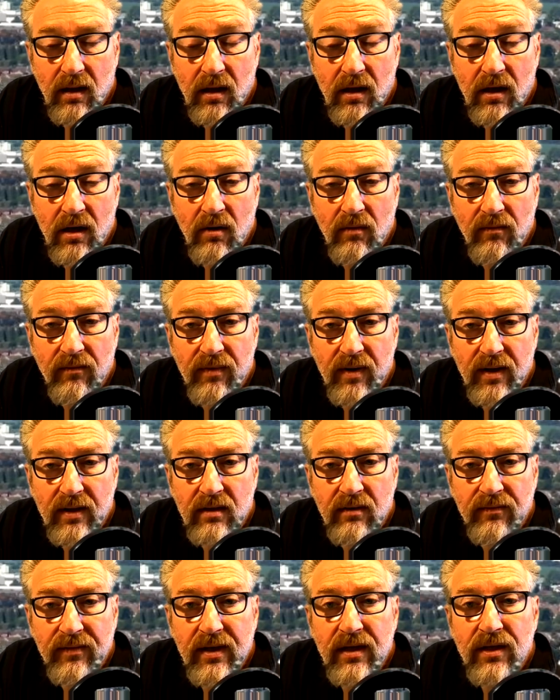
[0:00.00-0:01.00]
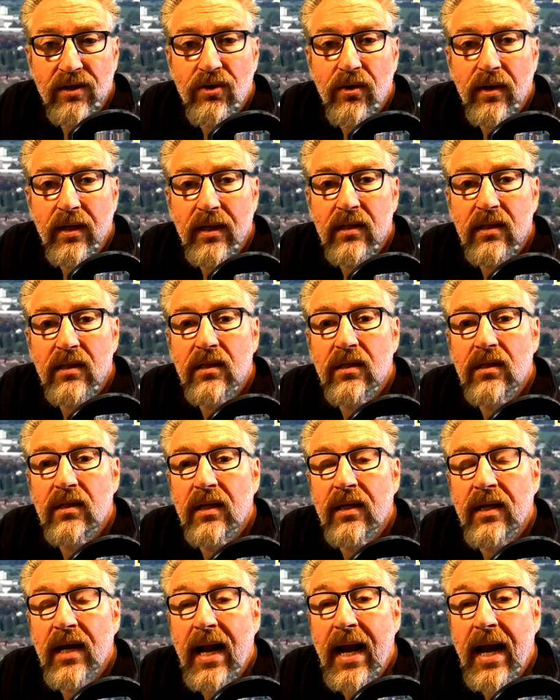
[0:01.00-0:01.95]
conflict of interests in